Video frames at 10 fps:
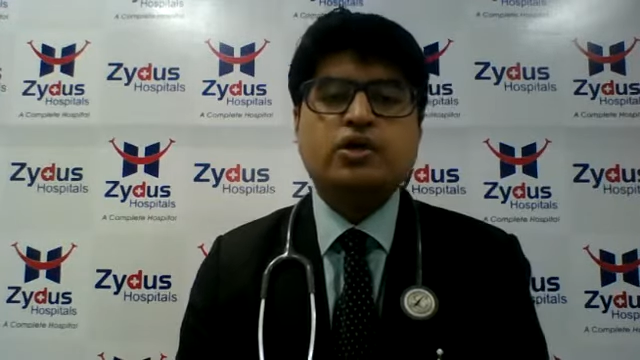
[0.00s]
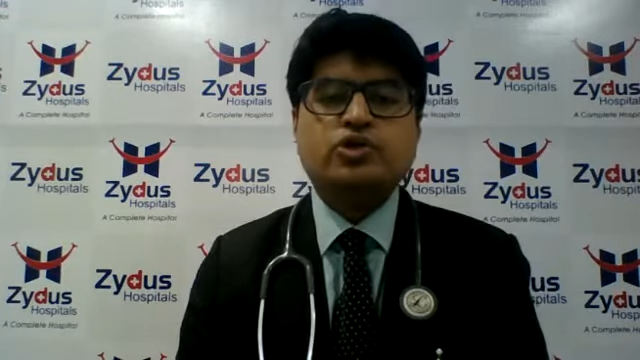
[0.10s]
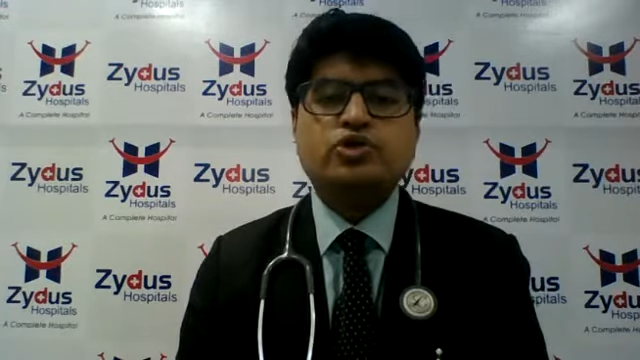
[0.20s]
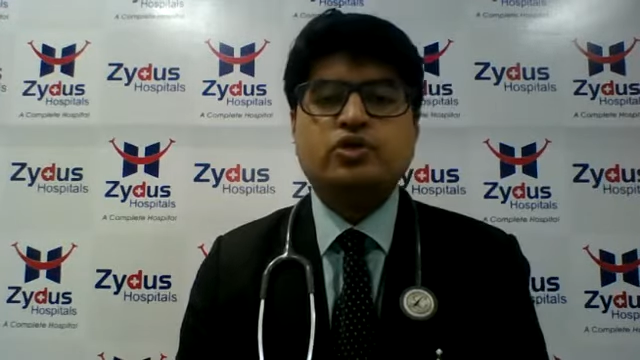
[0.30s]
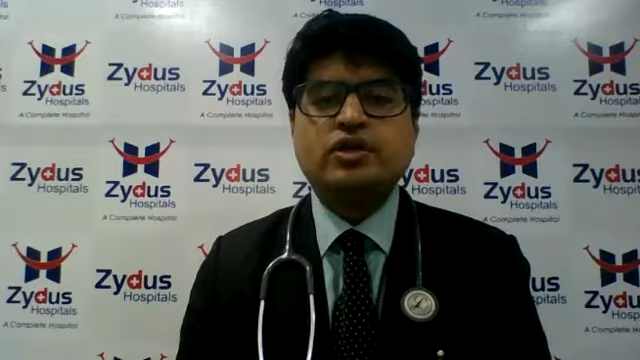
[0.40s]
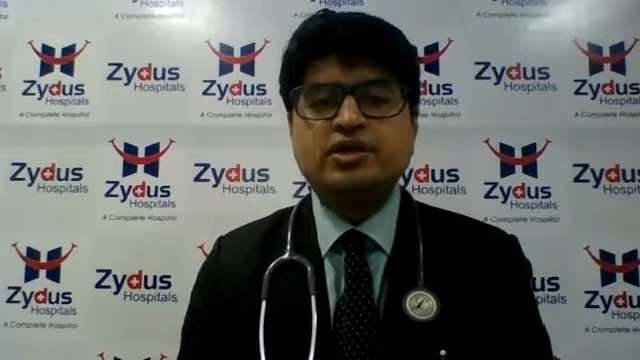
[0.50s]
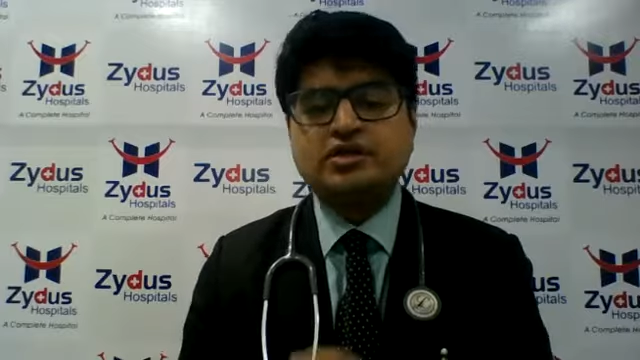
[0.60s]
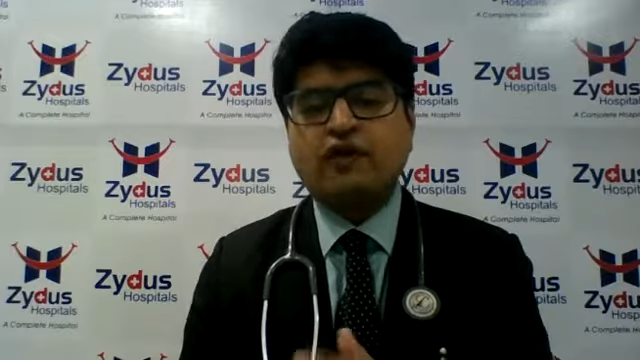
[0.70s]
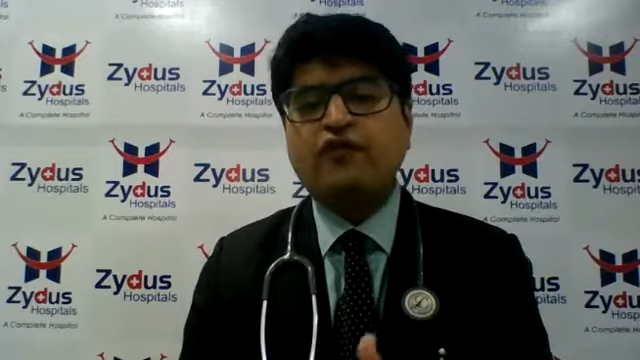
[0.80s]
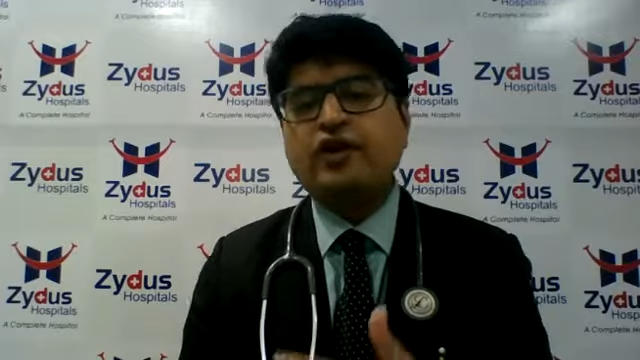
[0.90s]
So this
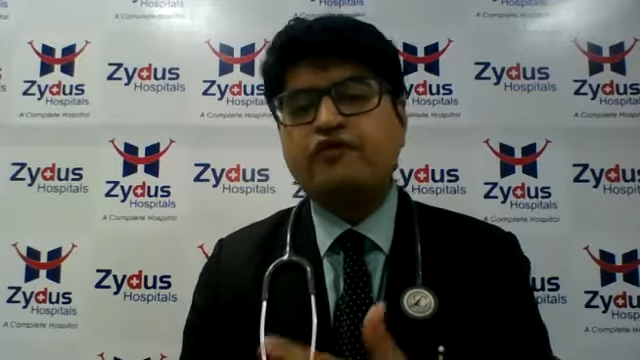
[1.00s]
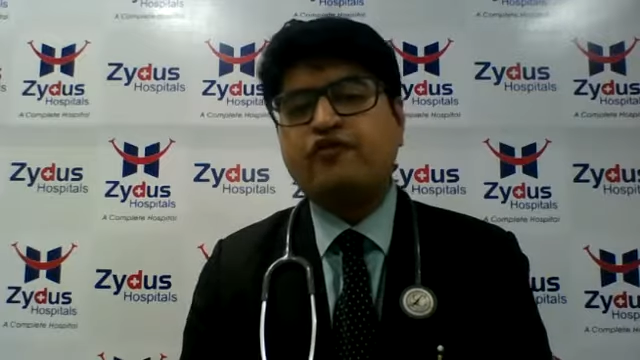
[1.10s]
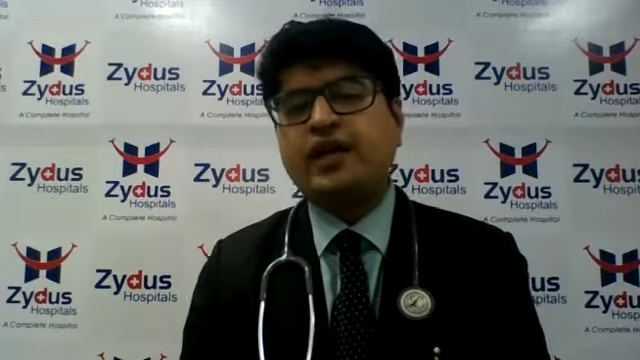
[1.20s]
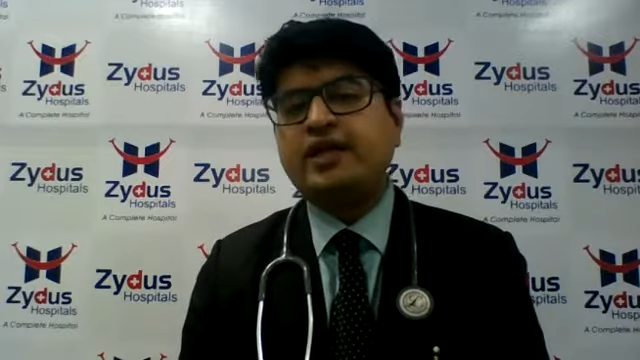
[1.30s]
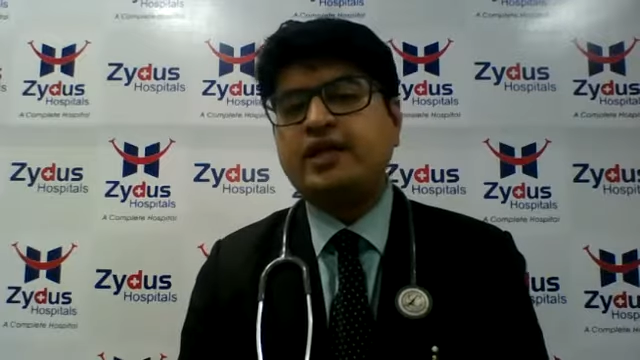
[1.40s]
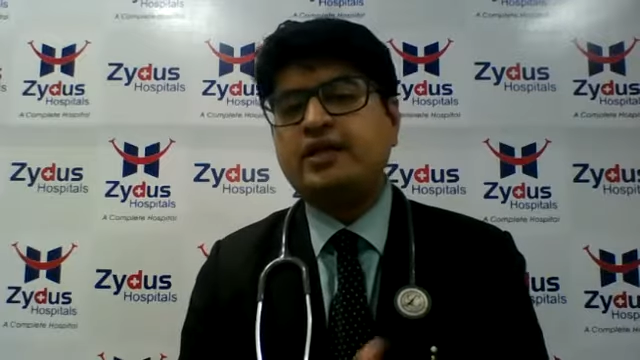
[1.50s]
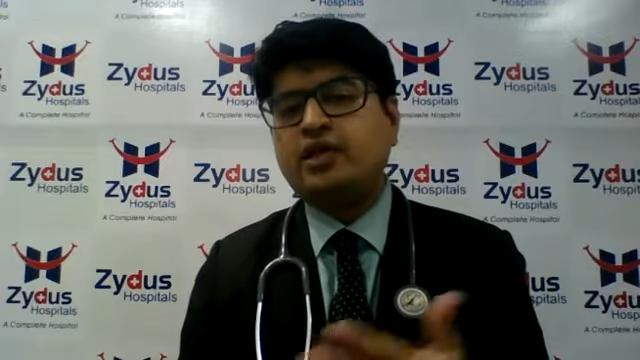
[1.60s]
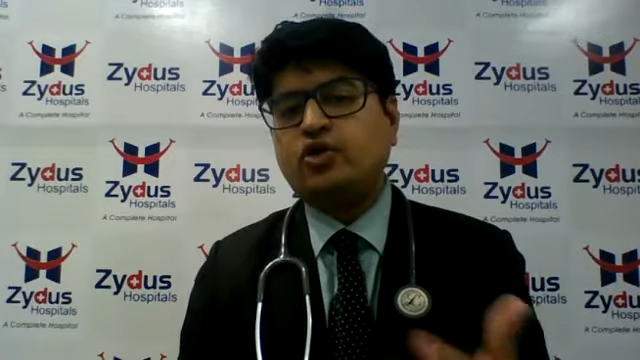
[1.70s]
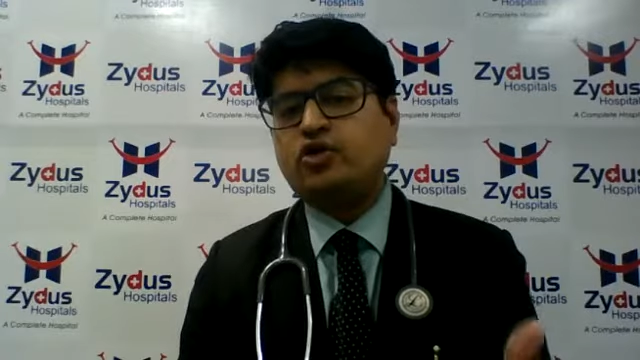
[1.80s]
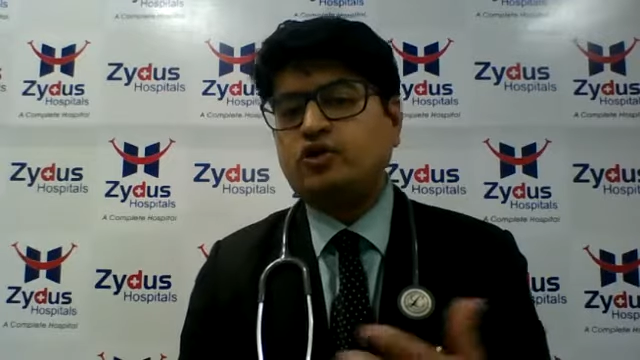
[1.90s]
is often reflected in the
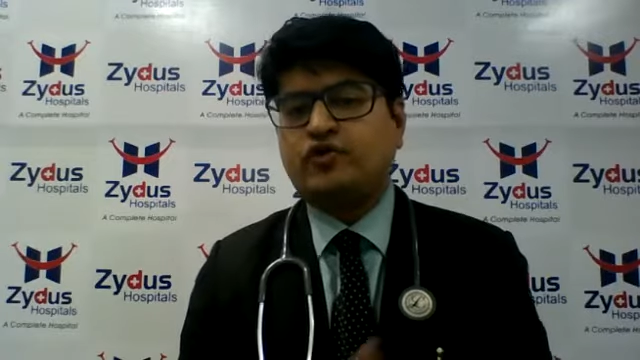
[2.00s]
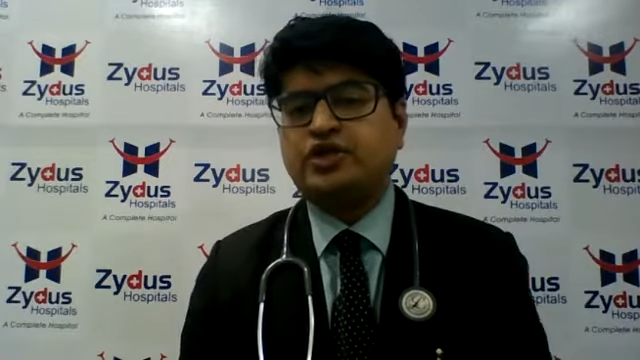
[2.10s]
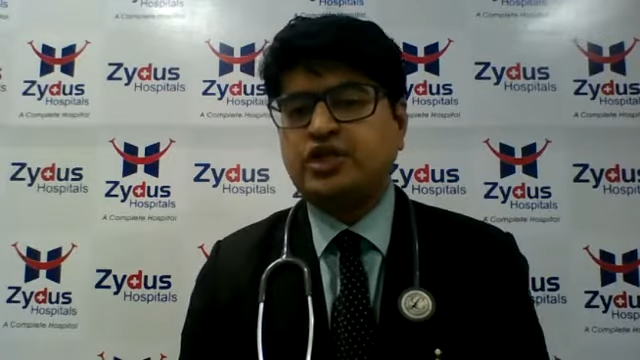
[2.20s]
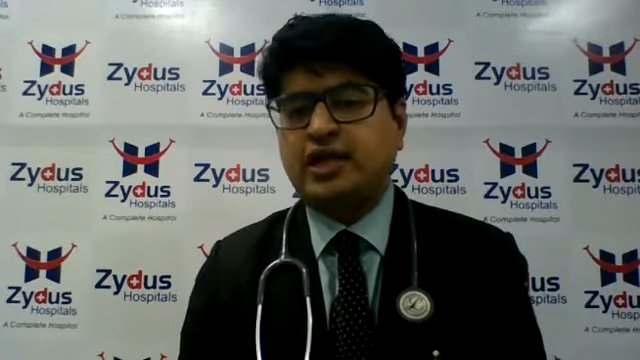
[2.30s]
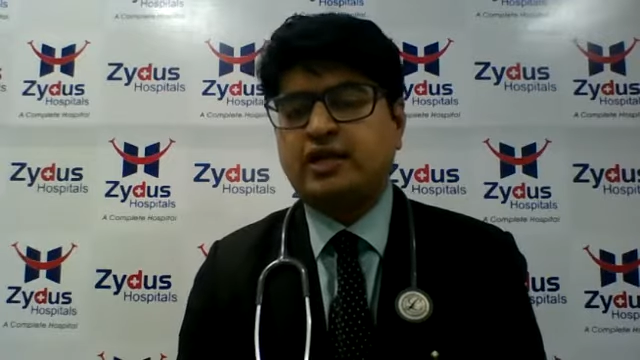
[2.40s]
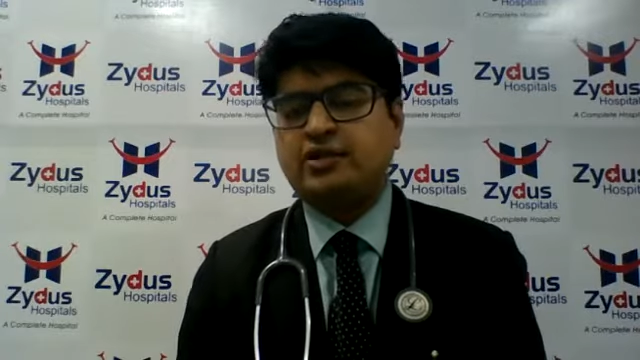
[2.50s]
growth of a child.